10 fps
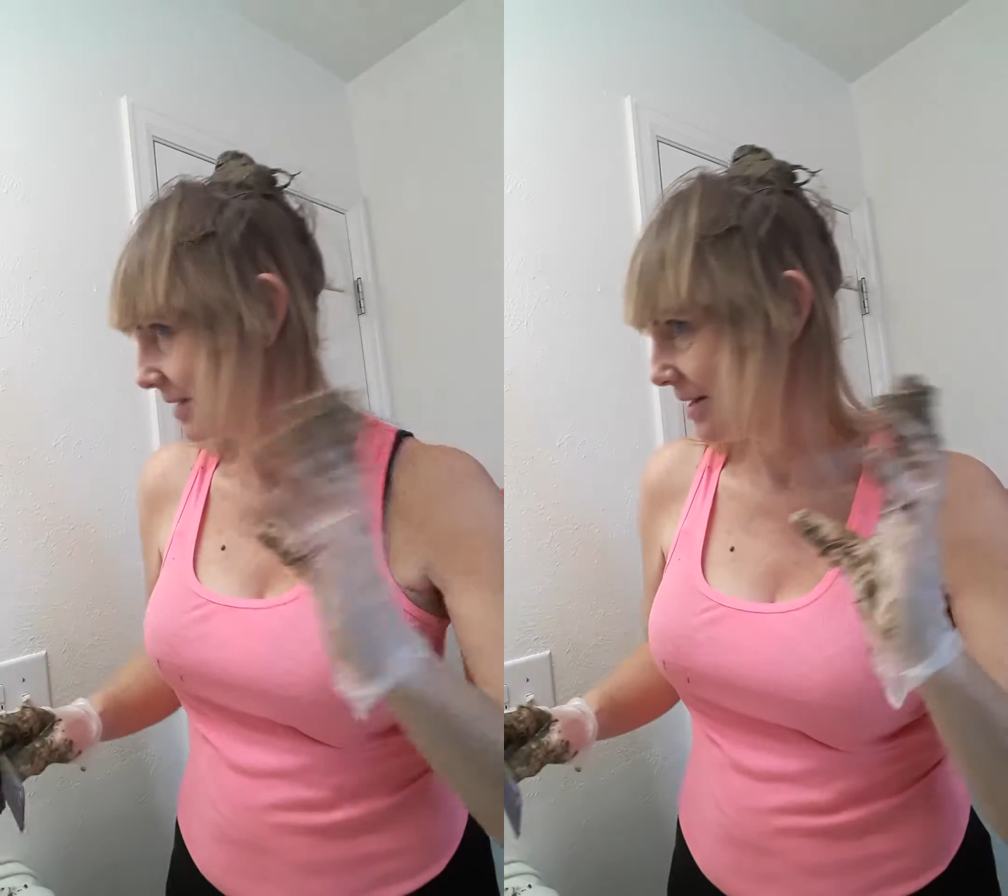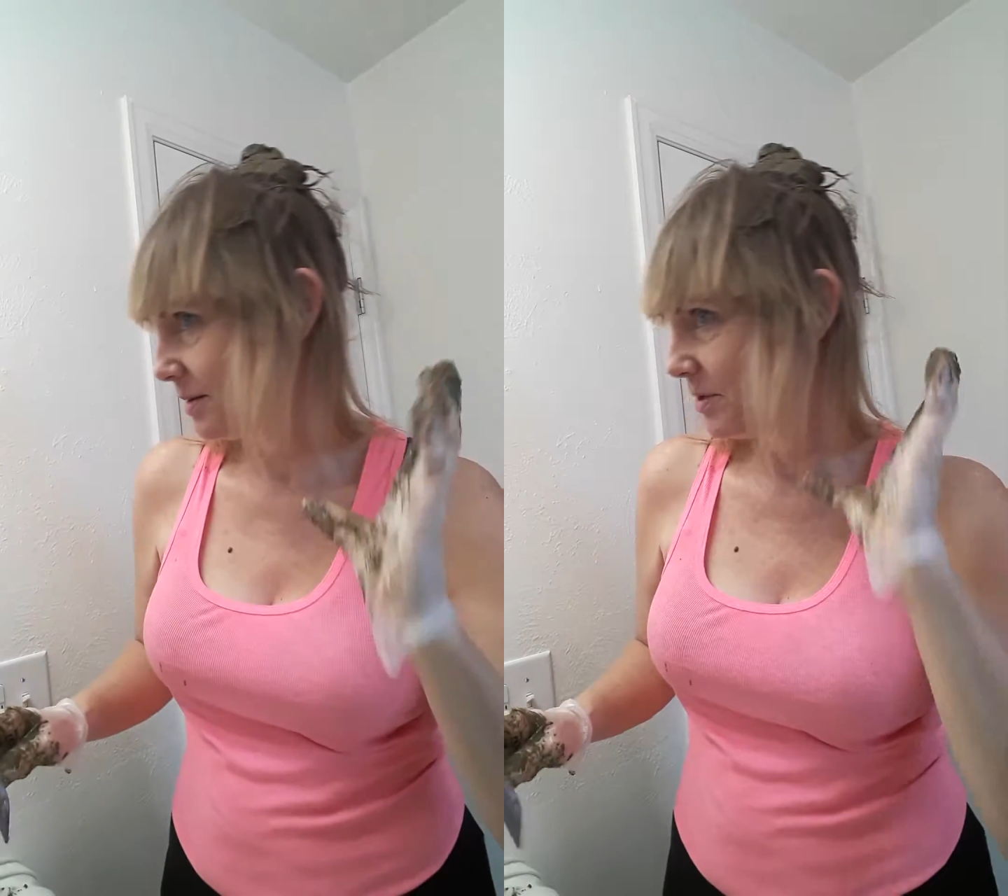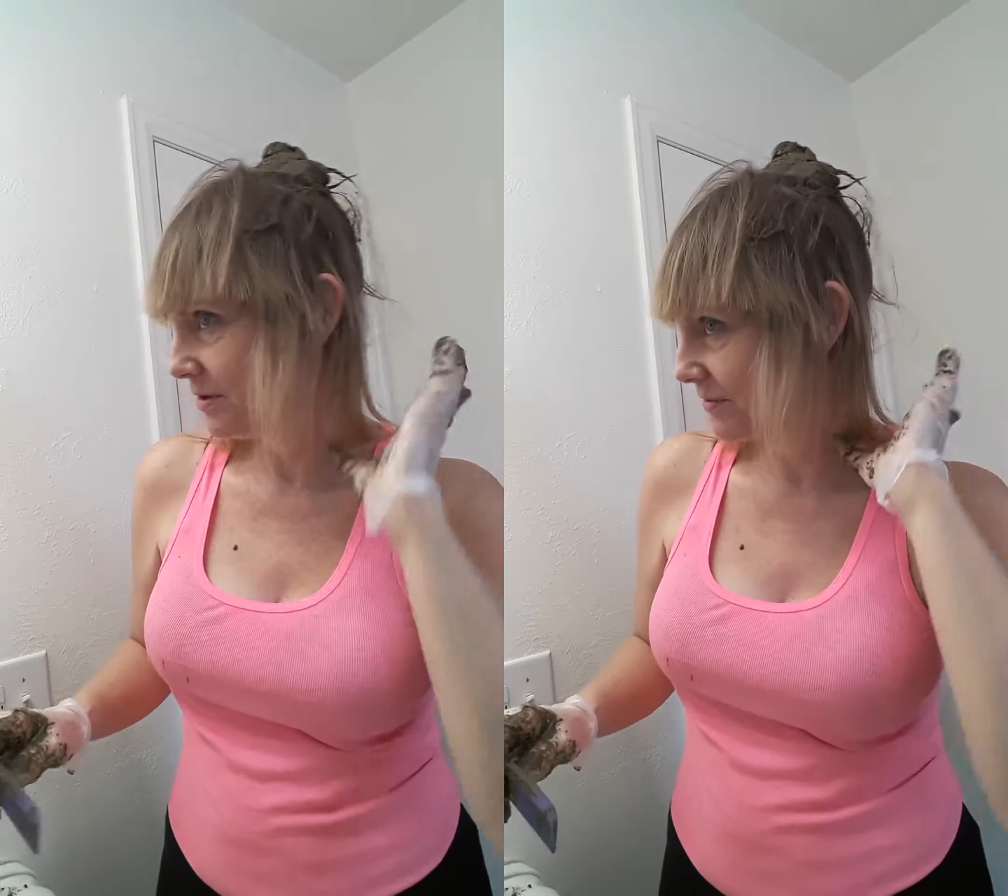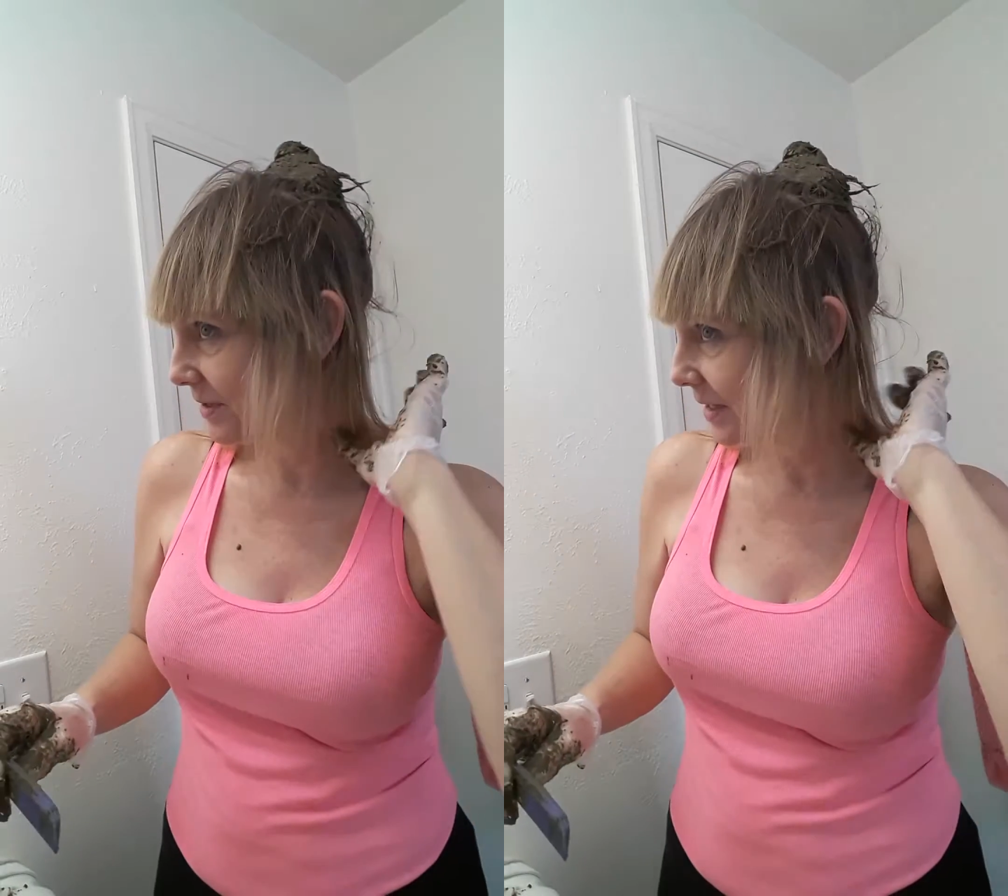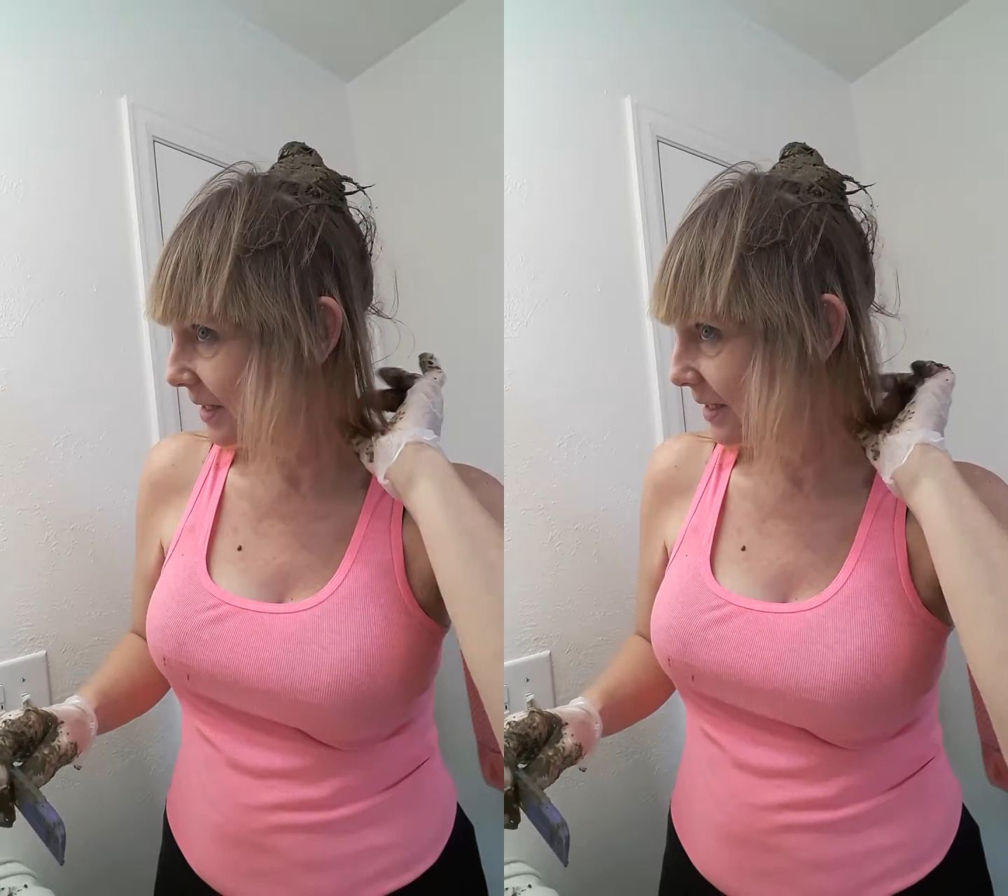come
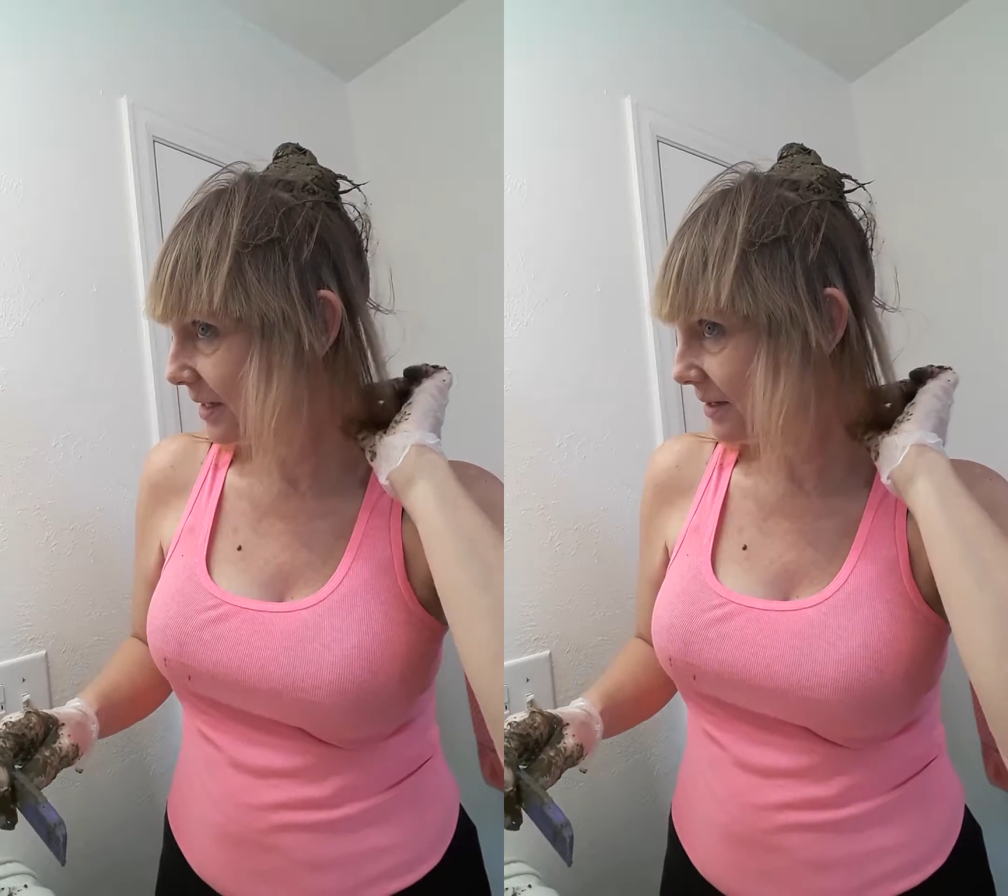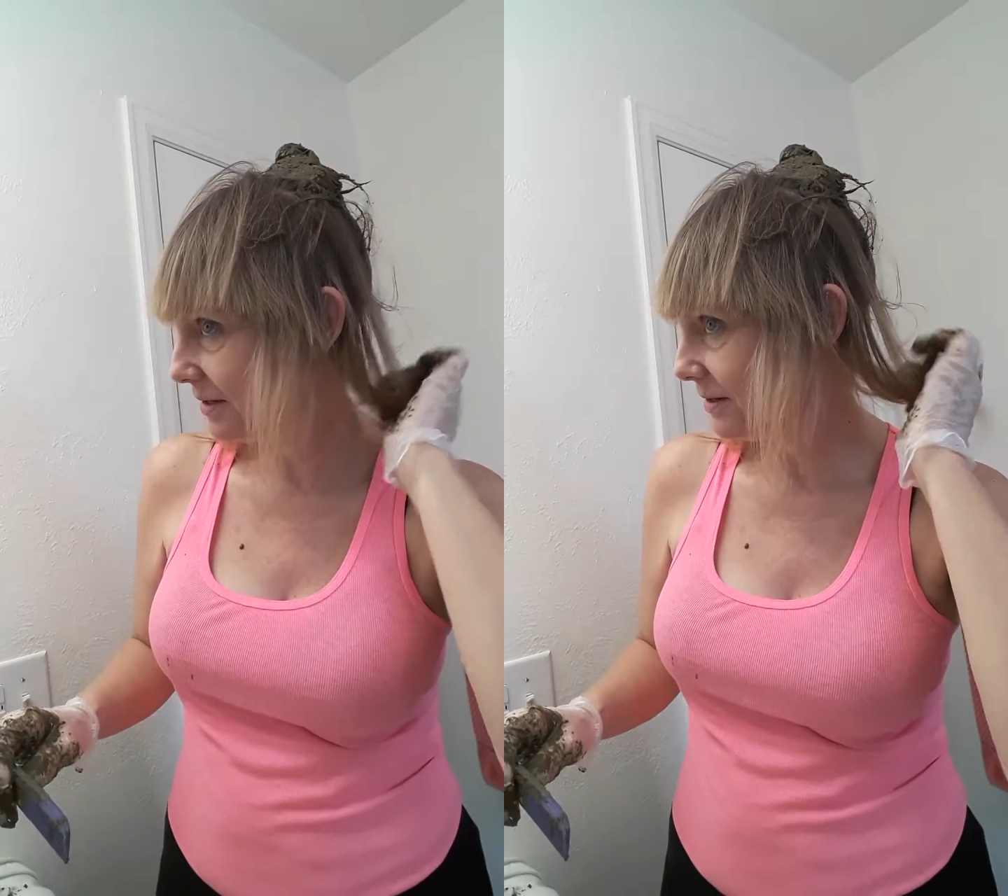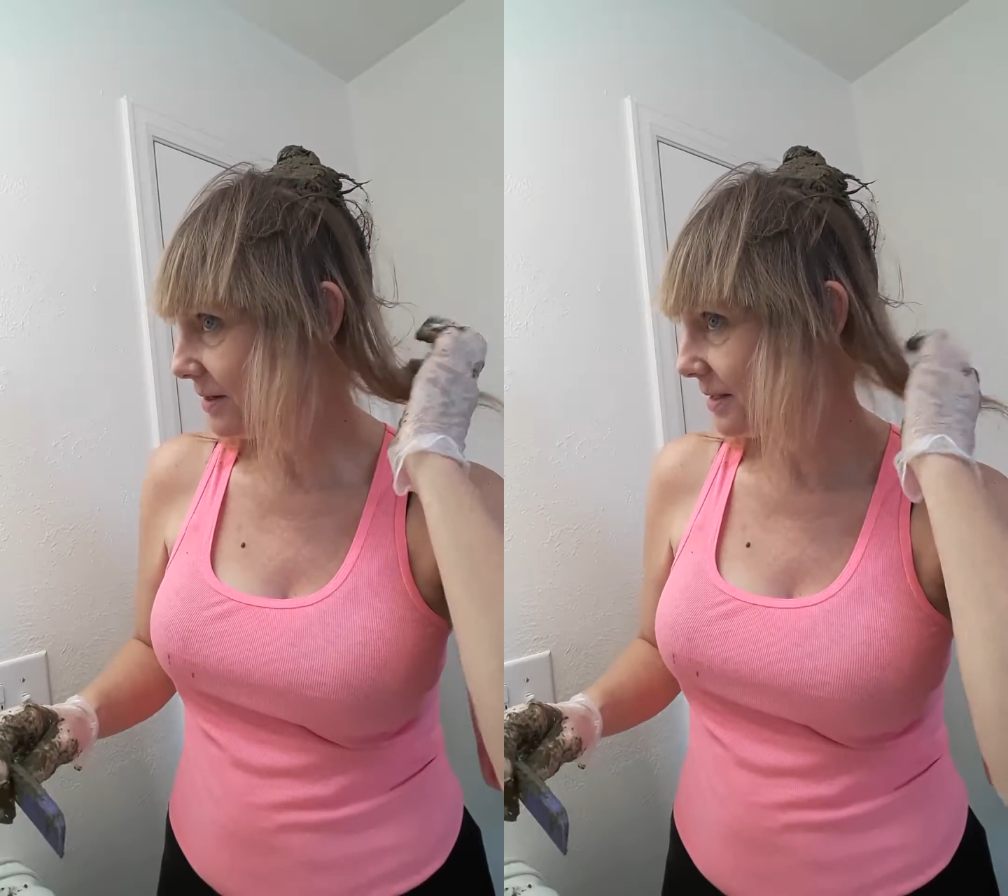over here